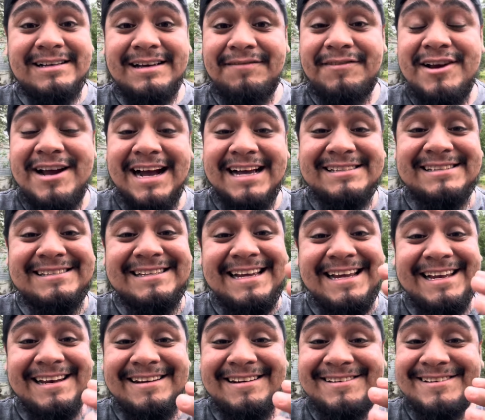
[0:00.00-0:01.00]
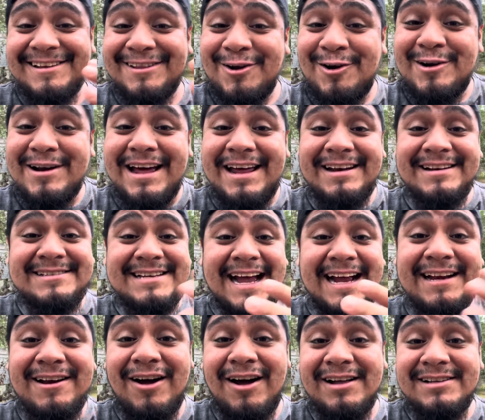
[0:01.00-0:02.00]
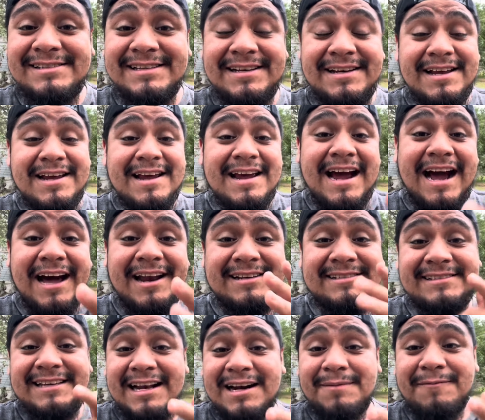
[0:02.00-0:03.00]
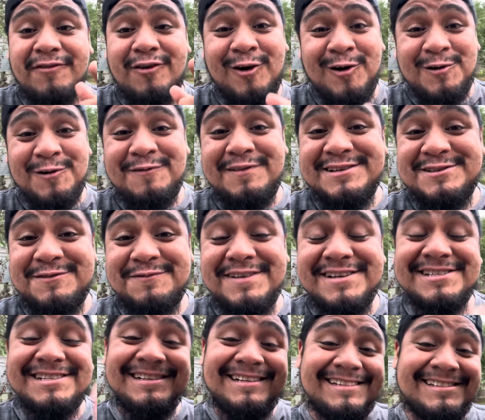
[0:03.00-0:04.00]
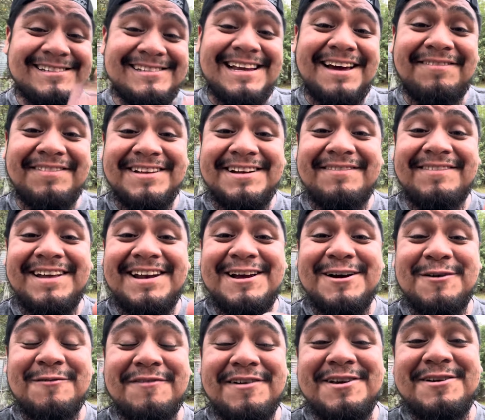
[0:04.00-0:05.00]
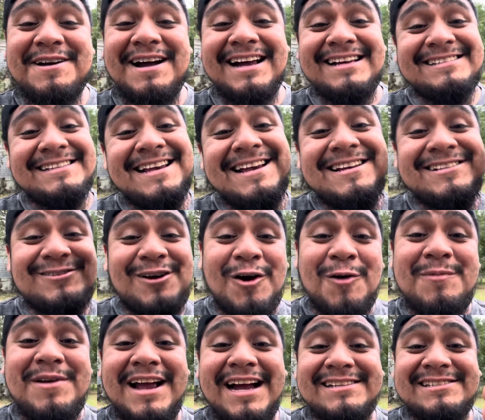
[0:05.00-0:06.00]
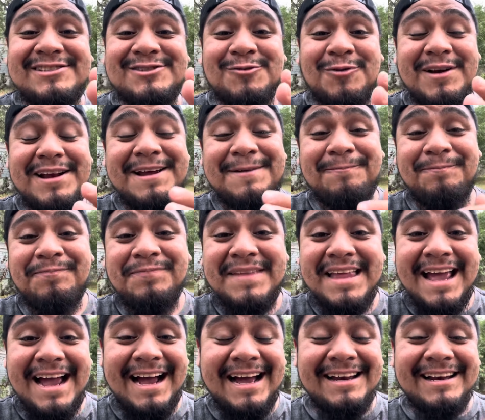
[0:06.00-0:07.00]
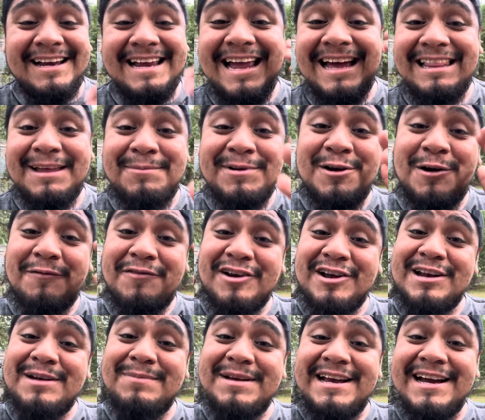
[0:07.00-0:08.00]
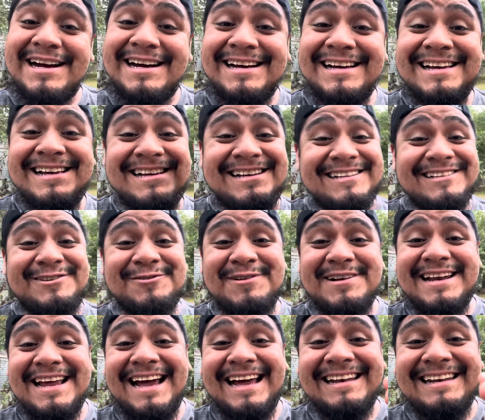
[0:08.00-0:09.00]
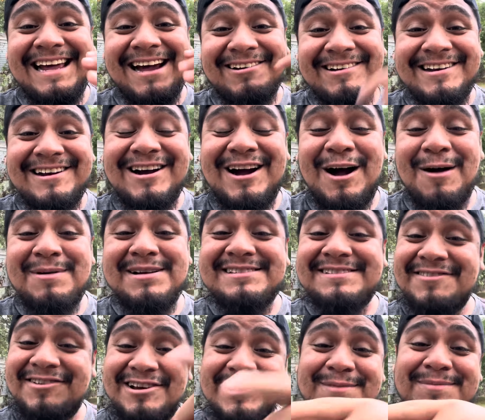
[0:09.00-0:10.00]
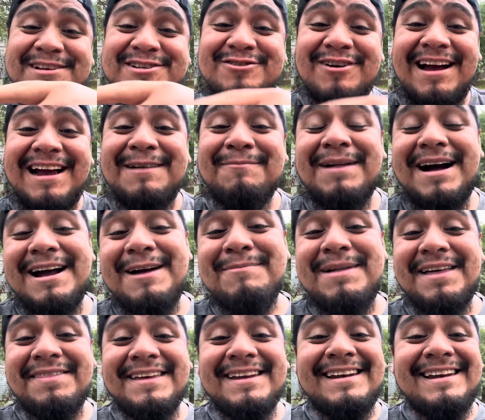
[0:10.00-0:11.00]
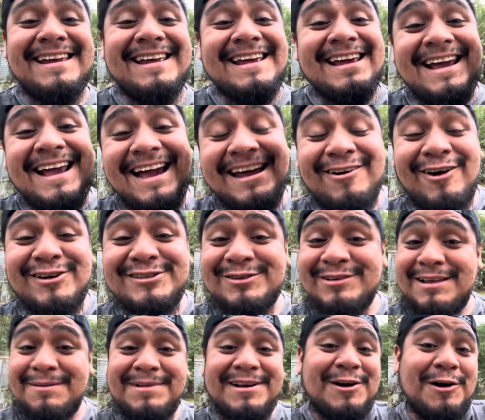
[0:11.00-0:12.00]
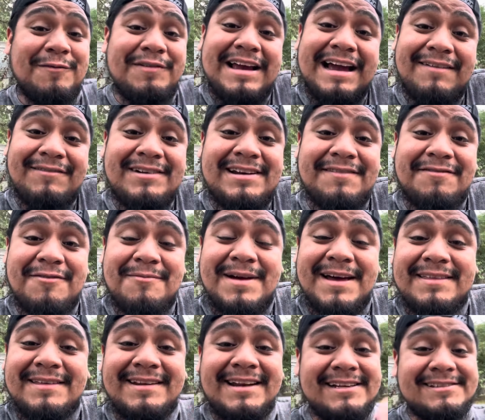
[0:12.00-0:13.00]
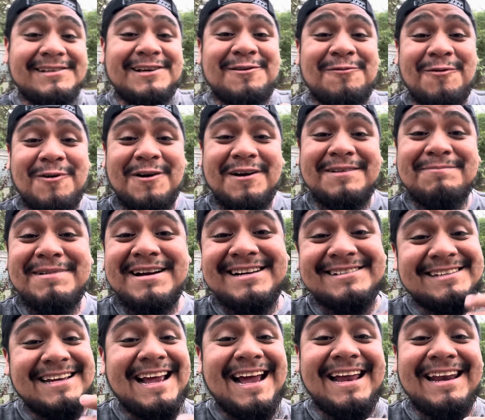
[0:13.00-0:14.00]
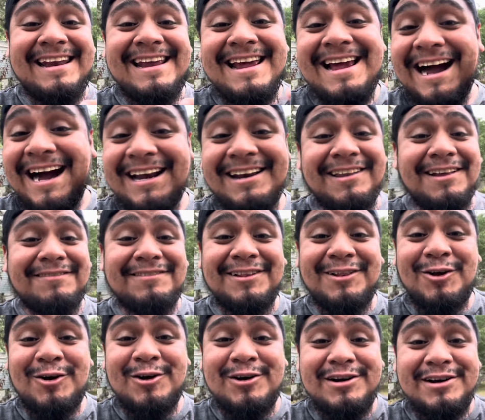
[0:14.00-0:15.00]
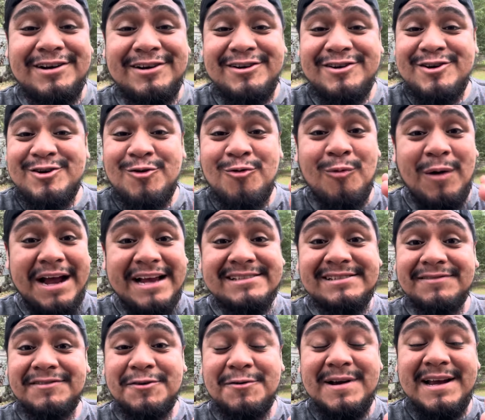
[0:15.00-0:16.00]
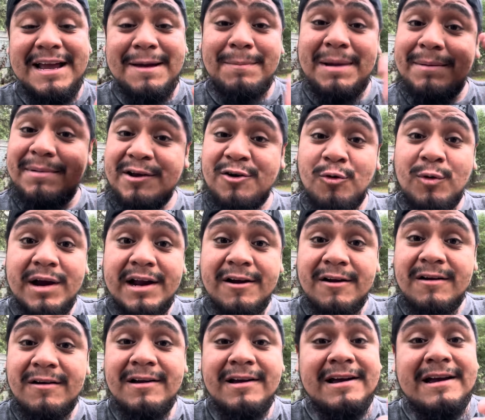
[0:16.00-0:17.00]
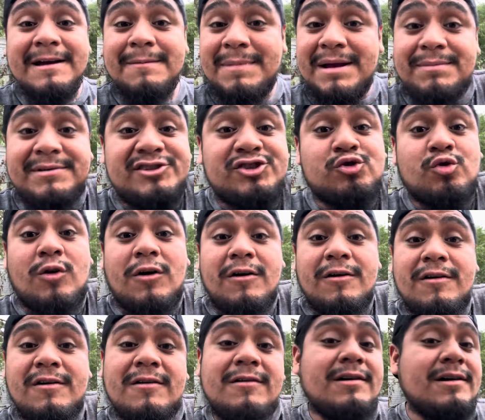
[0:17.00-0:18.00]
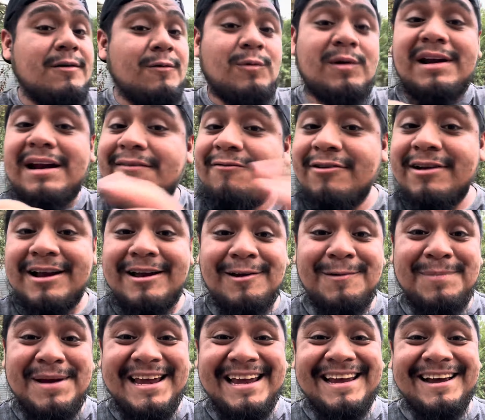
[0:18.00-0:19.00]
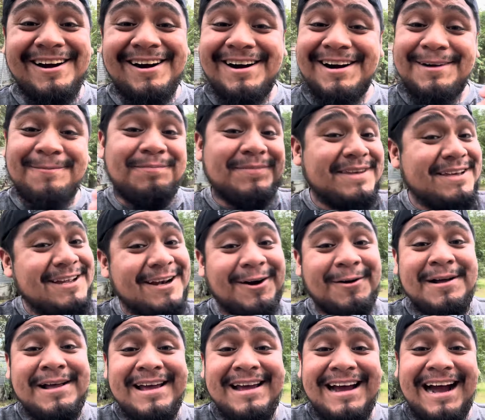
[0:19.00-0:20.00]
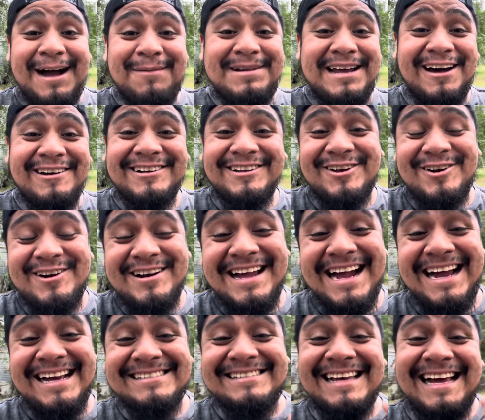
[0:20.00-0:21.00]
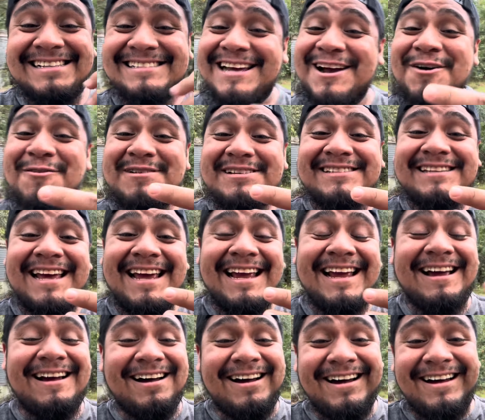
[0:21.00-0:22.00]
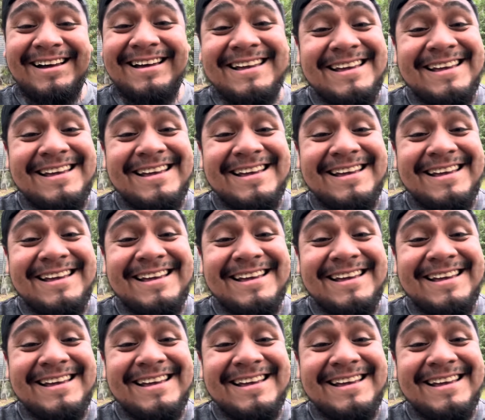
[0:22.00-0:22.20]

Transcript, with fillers: if you guys need to learn how to tie knots and how to set up for artificial fishing, this is definitely the video for you guys. So I hope you guys enjoyed it. And uh, yeah, let me know if you're going to be uh, doing that down in the comments, if you're going to be trying my method. And also let me know if you have a different method that's going to work. Because again, I'd love to learn new ways of doing it, maybe quicker, maybe stronger, whatever it could be. Uh, you know, I'm down to learn, guys. As I always say, uh,